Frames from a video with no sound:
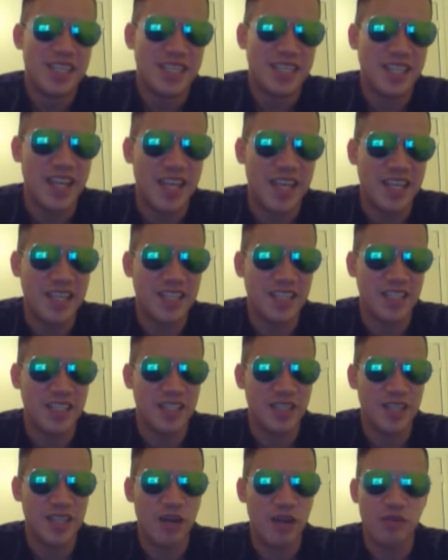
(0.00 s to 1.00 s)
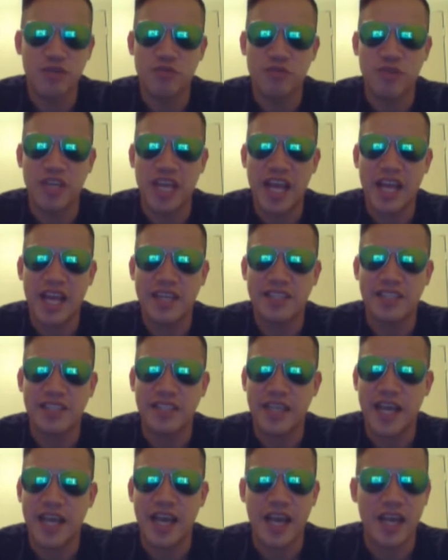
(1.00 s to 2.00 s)
like uh, I was relaxed
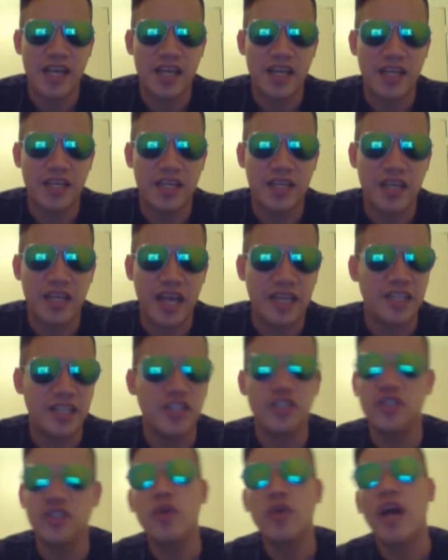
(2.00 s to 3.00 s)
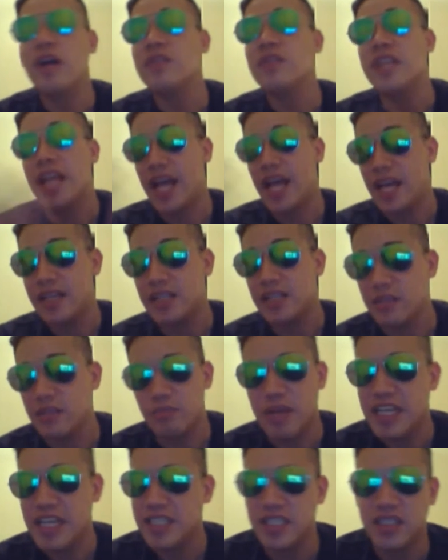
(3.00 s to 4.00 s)
and I, I just knew how to handle it
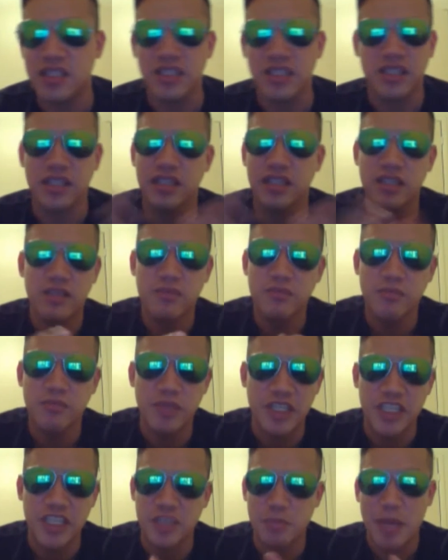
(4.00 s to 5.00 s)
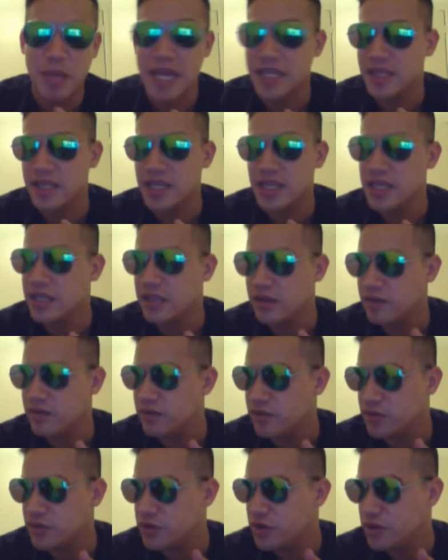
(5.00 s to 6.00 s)
basically because back then,
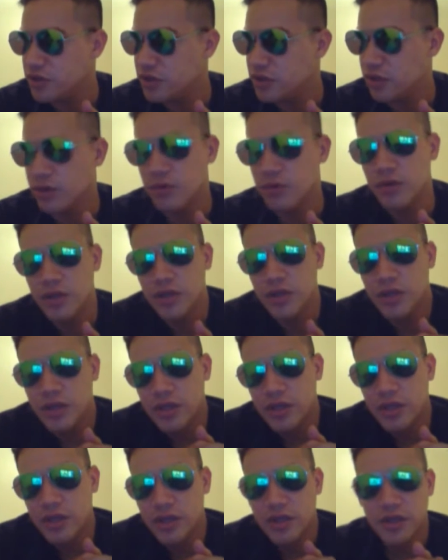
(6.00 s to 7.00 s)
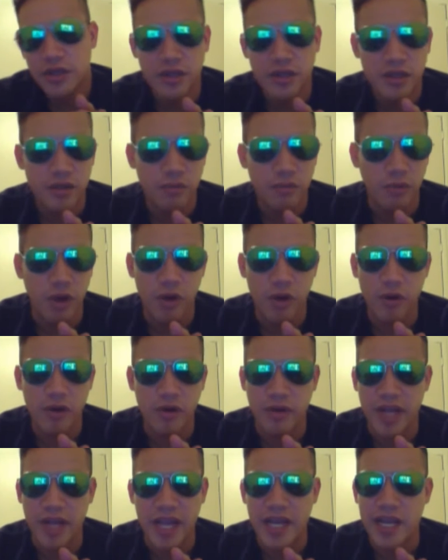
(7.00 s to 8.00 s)
uh, two years ago, we
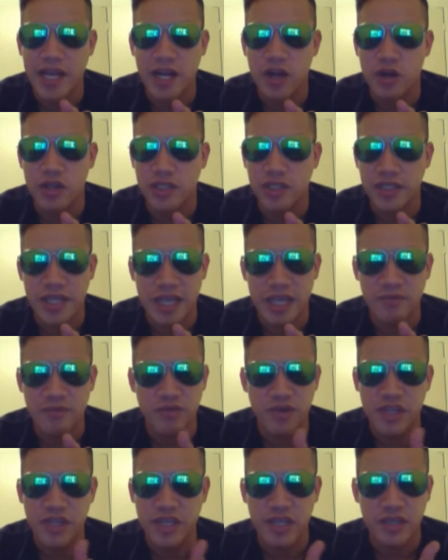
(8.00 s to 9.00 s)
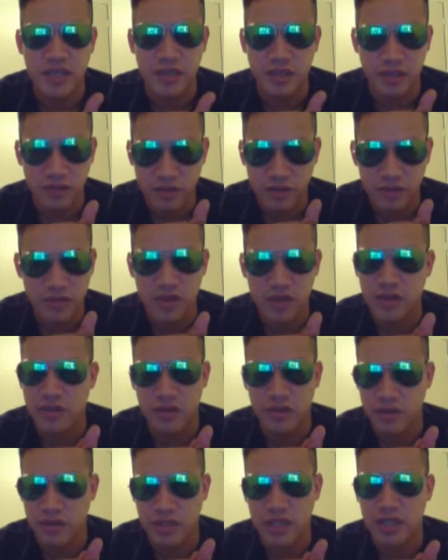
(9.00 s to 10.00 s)
were hanging out all the time, drinking and doing drugs
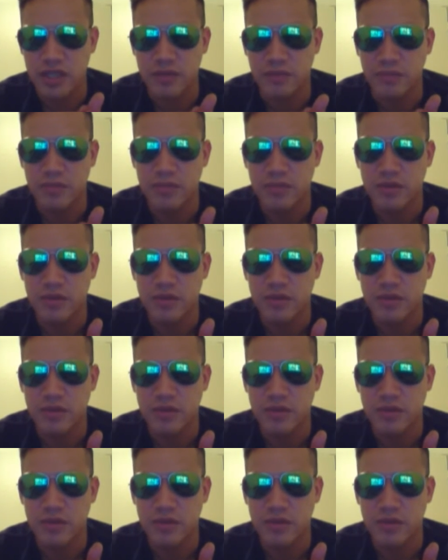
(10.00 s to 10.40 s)
all the time,